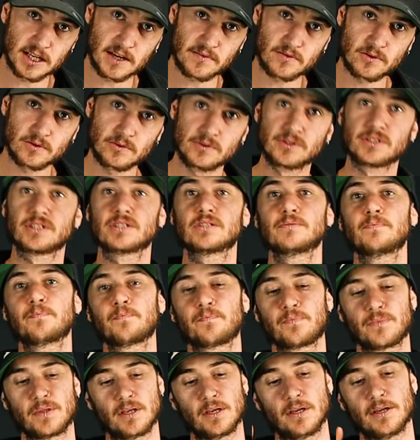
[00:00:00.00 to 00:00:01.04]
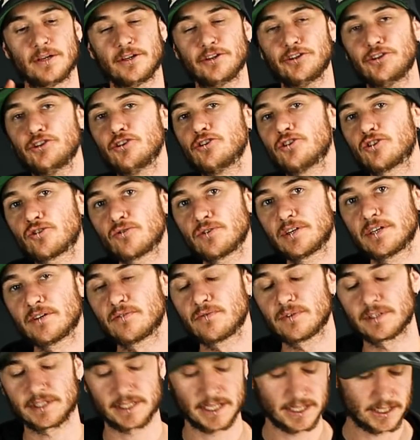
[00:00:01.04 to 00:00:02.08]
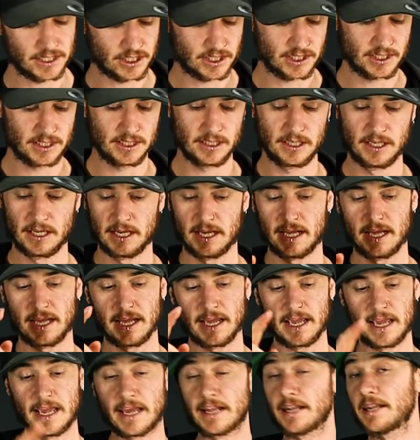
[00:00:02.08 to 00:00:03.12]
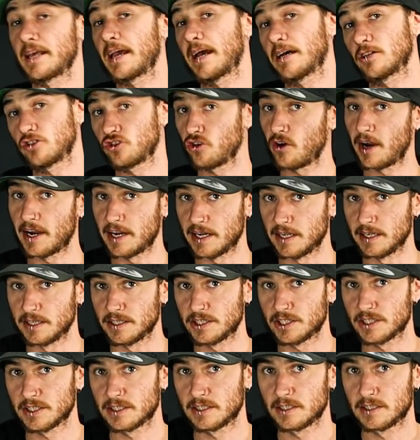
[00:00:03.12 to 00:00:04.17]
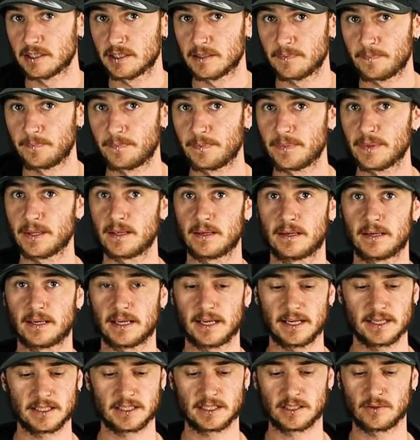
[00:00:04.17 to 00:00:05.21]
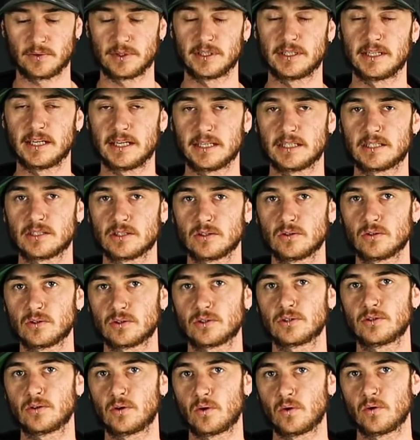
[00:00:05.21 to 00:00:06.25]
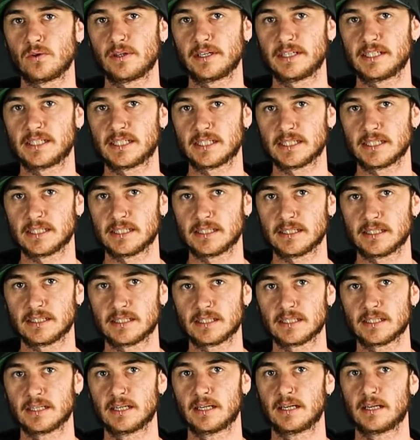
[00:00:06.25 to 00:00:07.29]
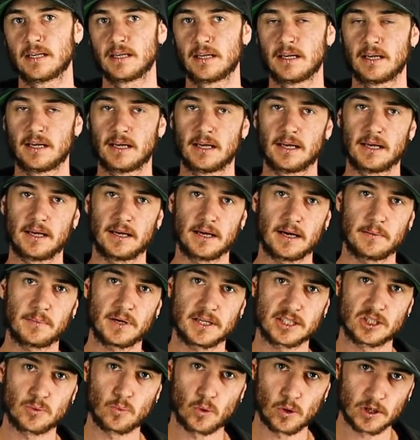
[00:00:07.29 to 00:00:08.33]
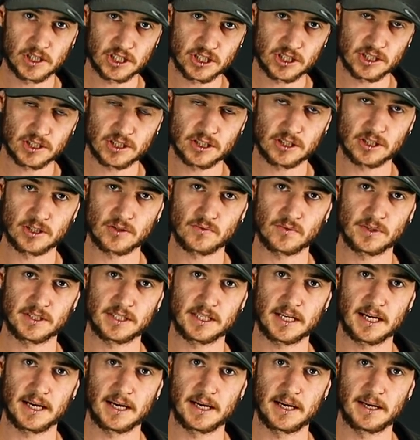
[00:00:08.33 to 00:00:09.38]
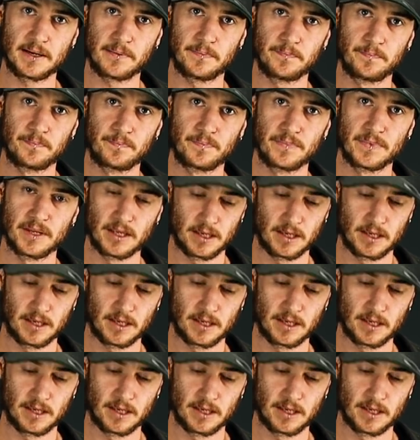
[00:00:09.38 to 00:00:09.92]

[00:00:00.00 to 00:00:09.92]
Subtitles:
levels, nutrient retention, and our drainage. Okay, so we need to look at all these things. How much moisture does it retain?